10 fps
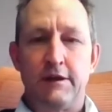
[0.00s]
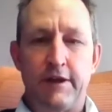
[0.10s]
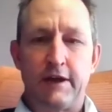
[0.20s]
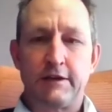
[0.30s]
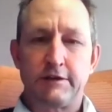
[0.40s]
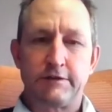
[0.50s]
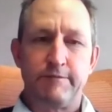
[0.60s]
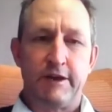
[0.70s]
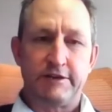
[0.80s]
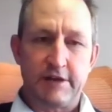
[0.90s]
So
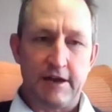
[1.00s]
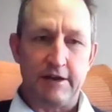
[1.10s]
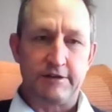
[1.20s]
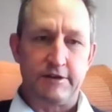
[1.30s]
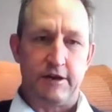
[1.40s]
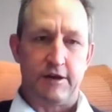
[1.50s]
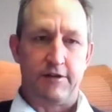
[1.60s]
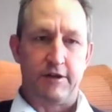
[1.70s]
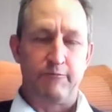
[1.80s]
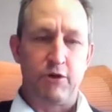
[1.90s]
that mentality, I
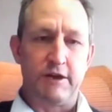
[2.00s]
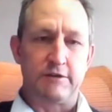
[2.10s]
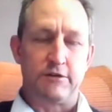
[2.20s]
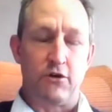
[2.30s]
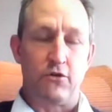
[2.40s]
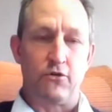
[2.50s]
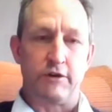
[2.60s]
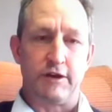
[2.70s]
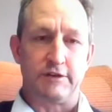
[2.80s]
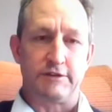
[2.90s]
think, permeated the whole
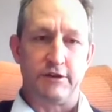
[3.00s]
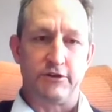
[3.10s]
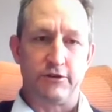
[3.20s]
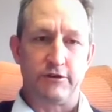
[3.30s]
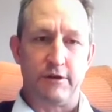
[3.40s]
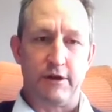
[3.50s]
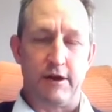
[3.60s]
organization,